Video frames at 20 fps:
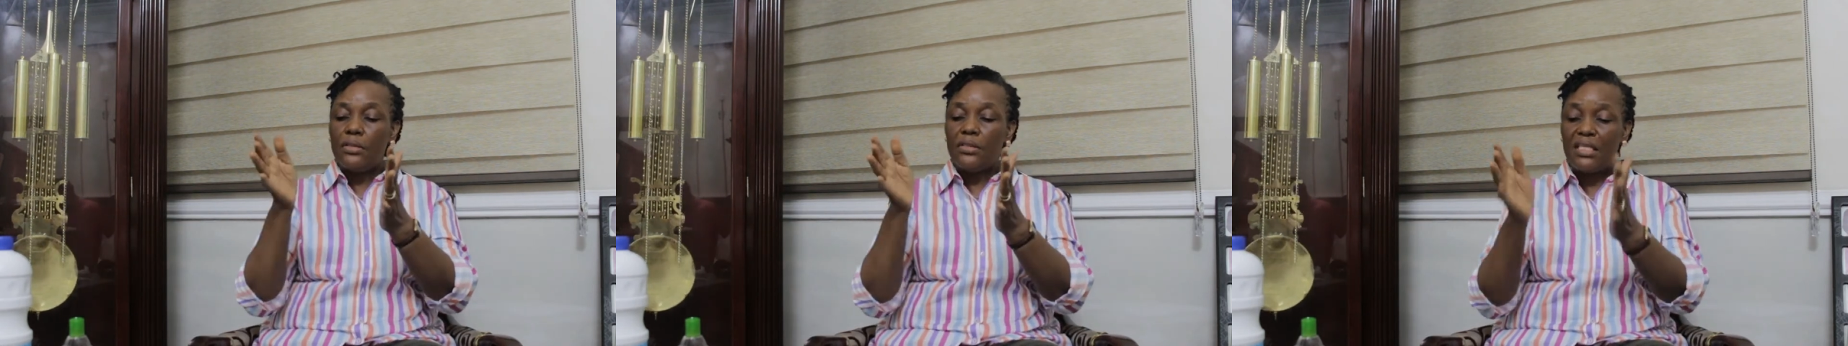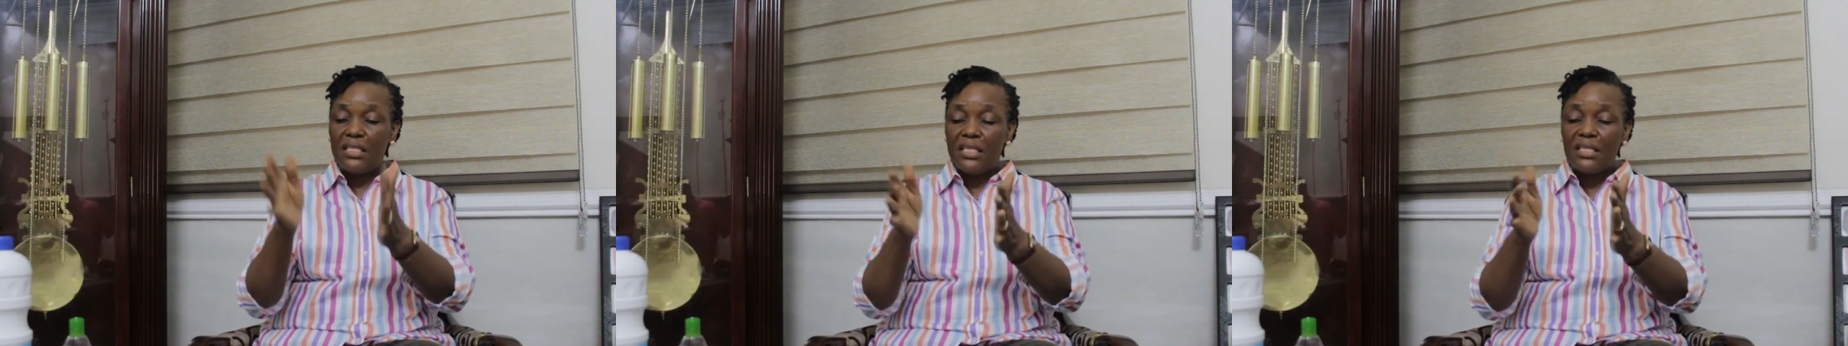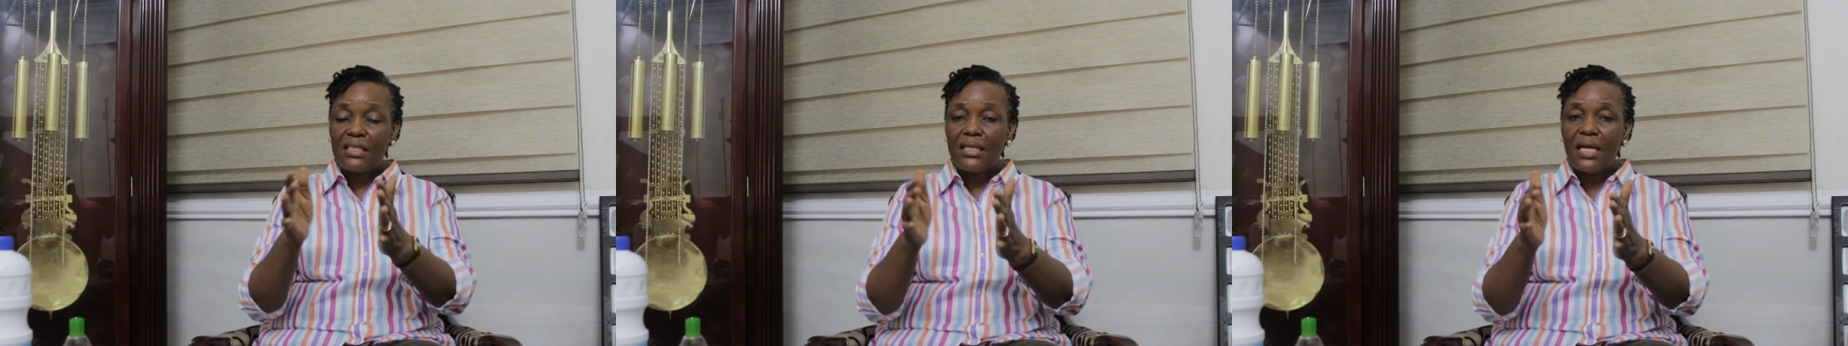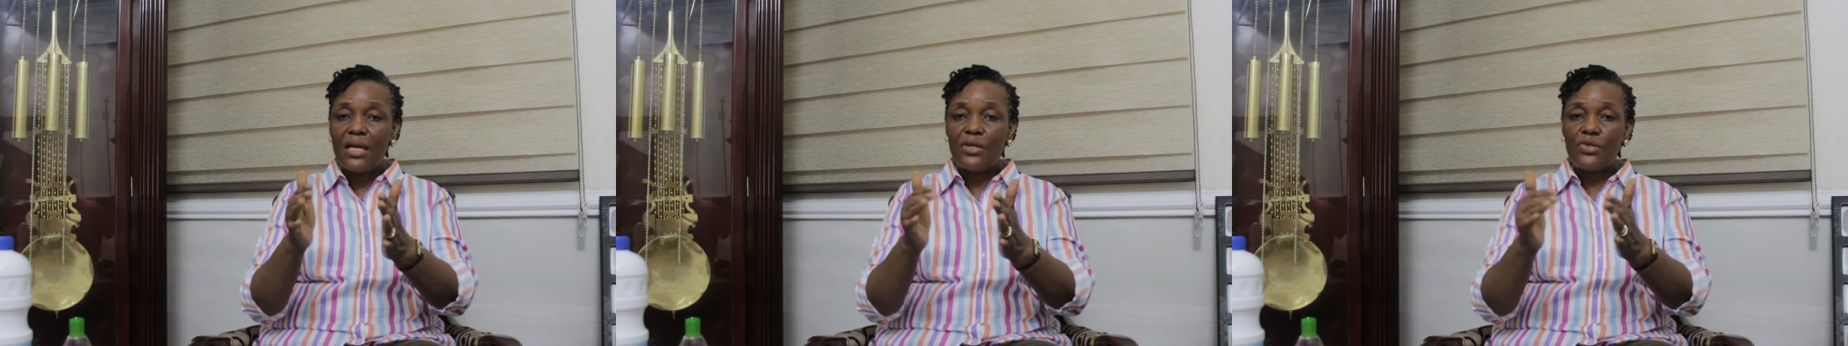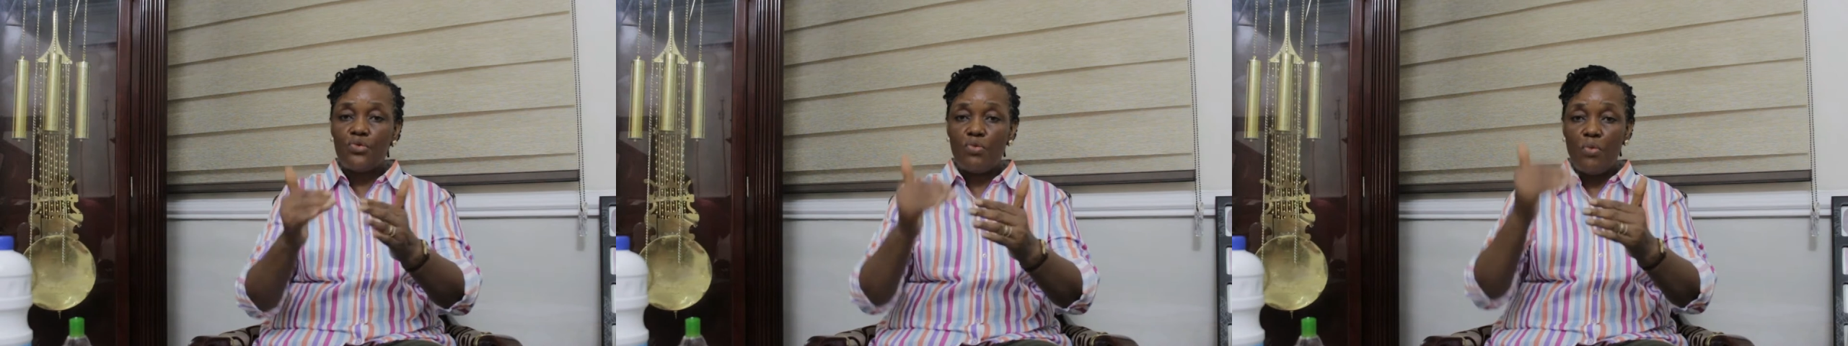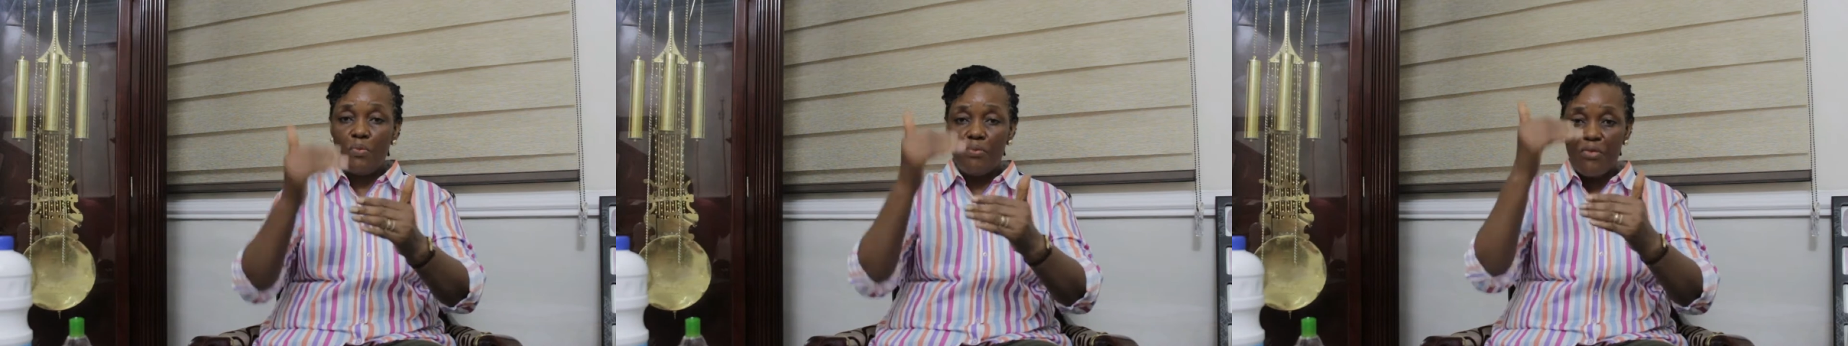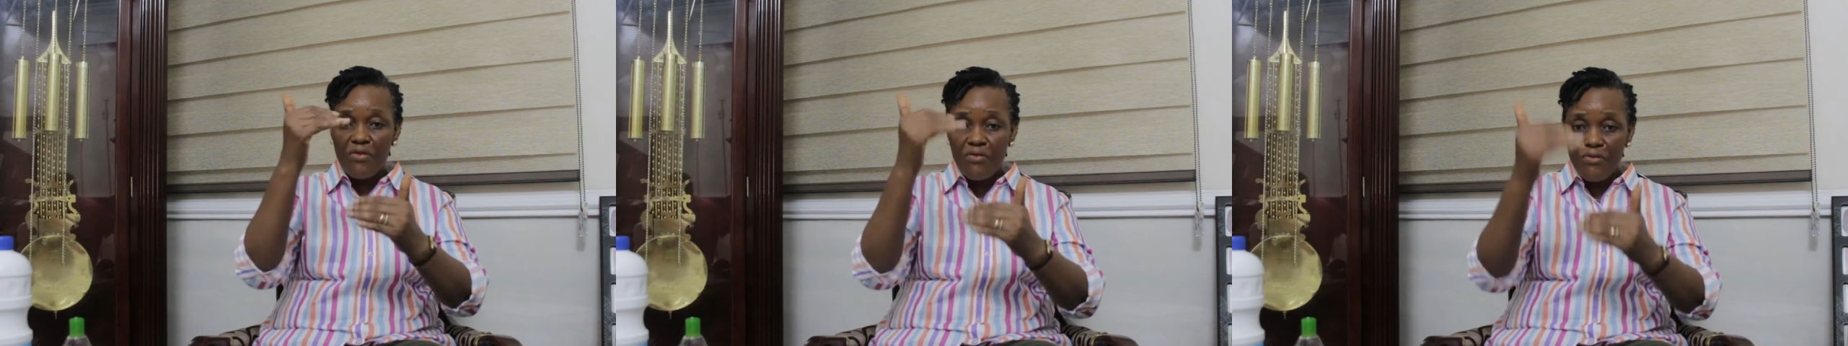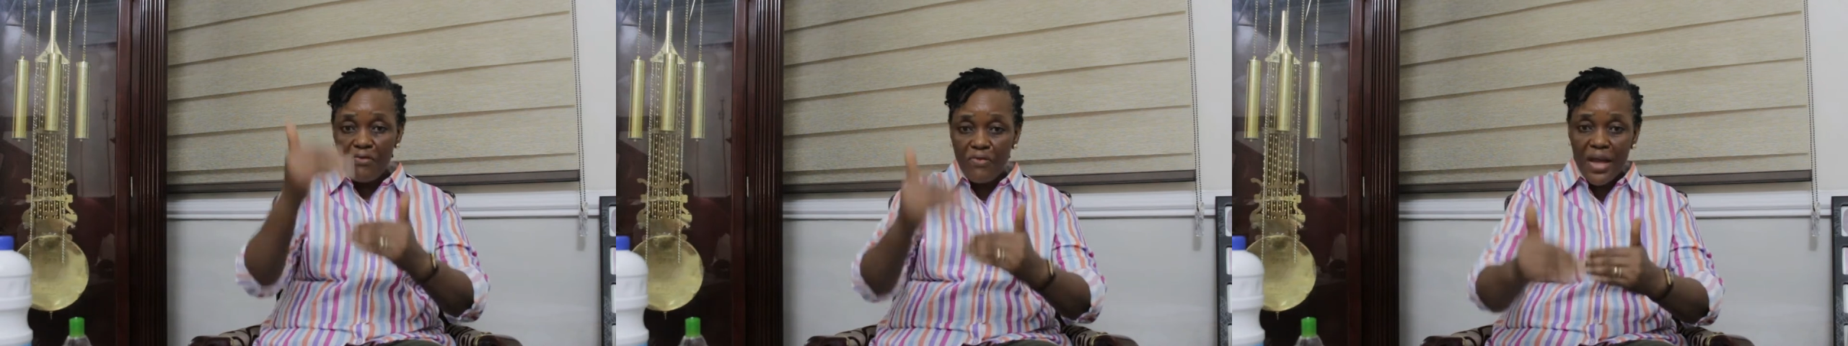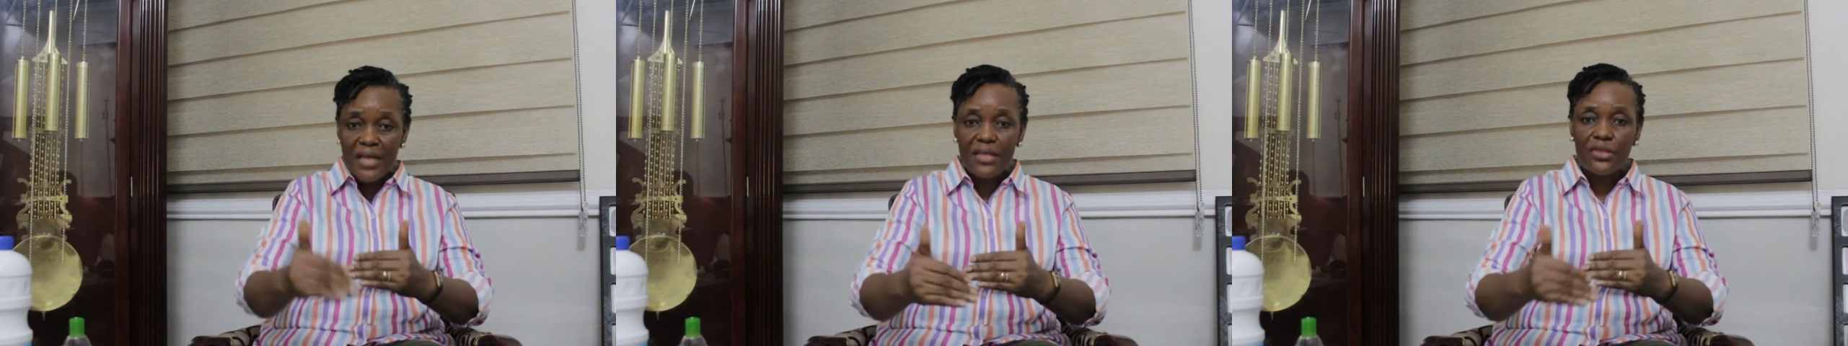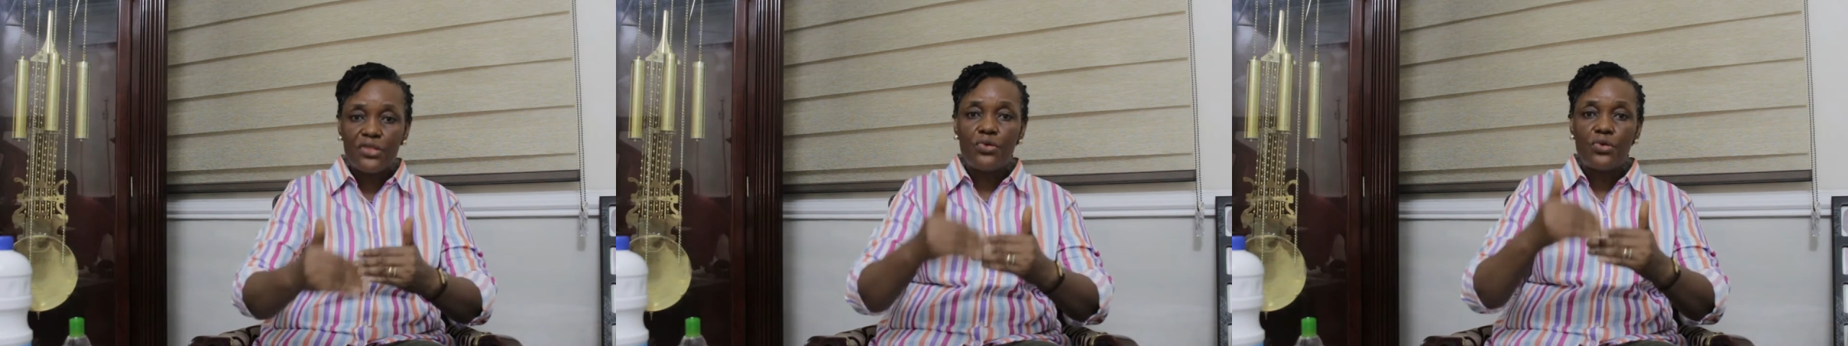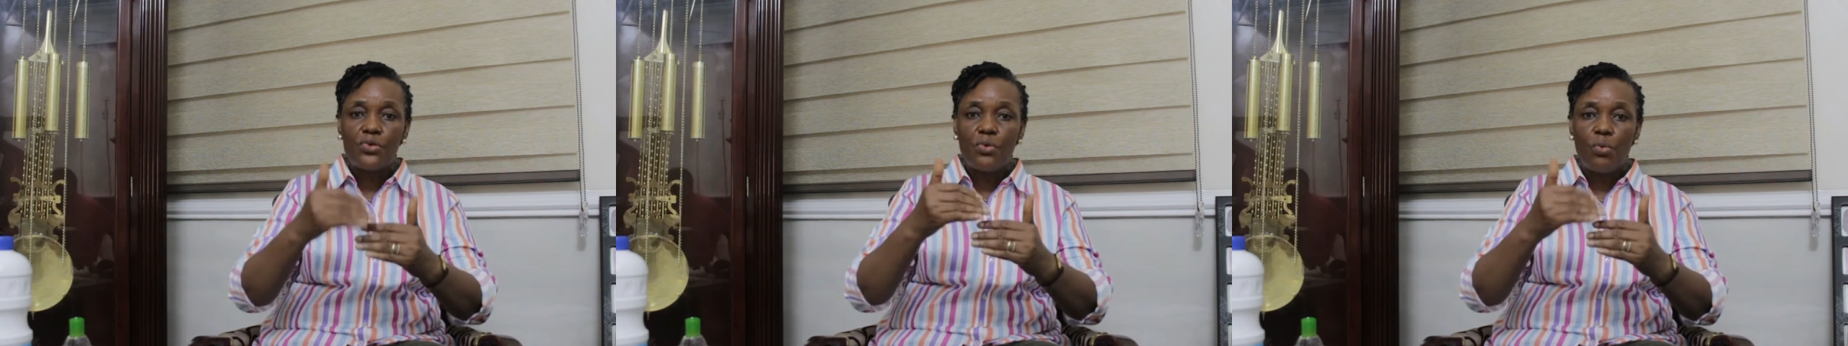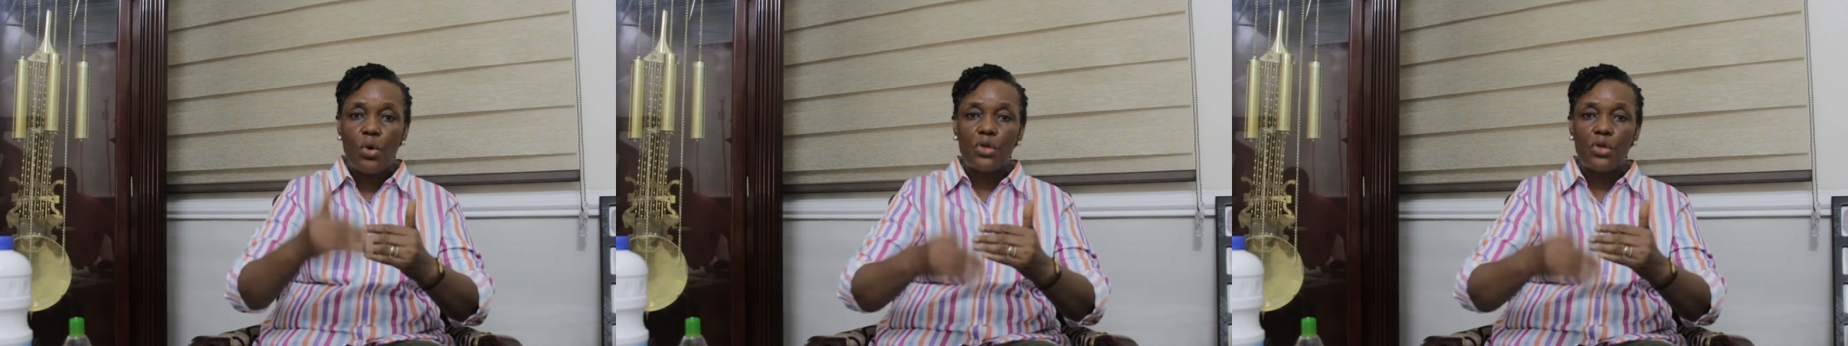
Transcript: distance will prevent